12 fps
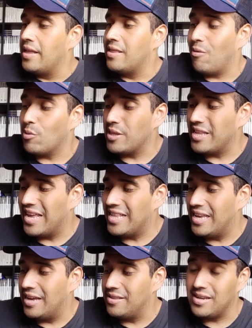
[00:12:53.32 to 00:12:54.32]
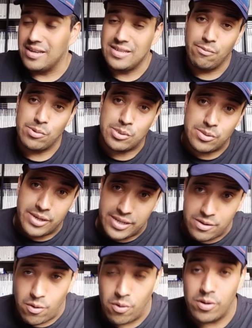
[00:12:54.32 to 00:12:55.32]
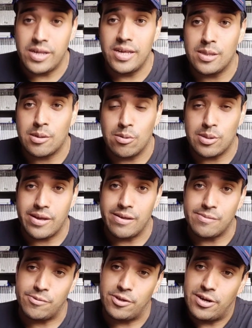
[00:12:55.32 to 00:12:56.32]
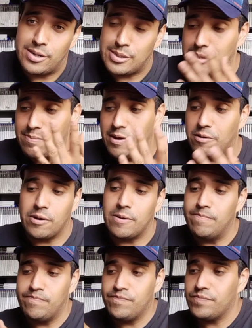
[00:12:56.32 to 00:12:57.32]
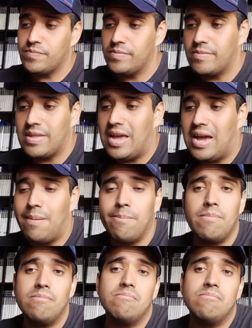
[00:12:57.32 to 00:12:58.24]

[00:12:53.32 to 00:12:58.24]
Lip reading: That wasn't the idea. The idea was to get only exclusive games from the United States, but look, I